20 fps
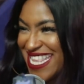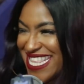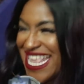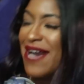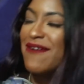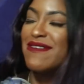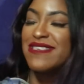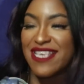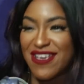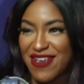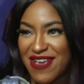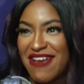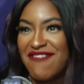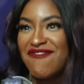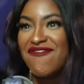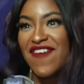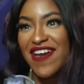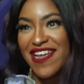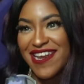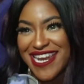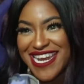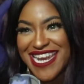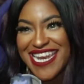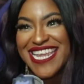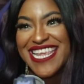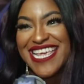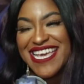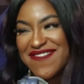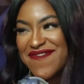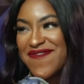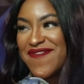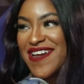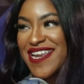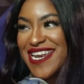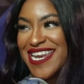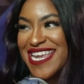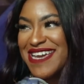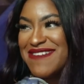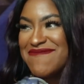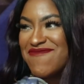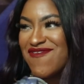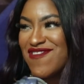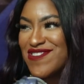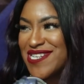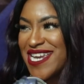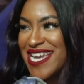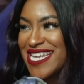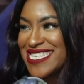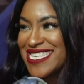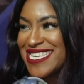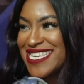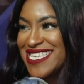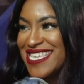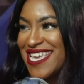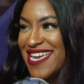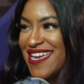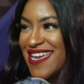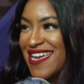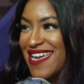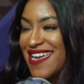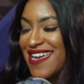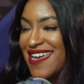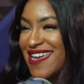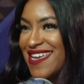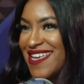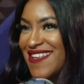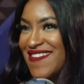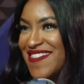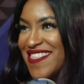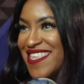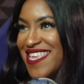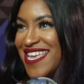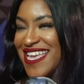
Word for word: That was a, a fun. Mm. A we fun did Jay Z, we did Kanye. Oh,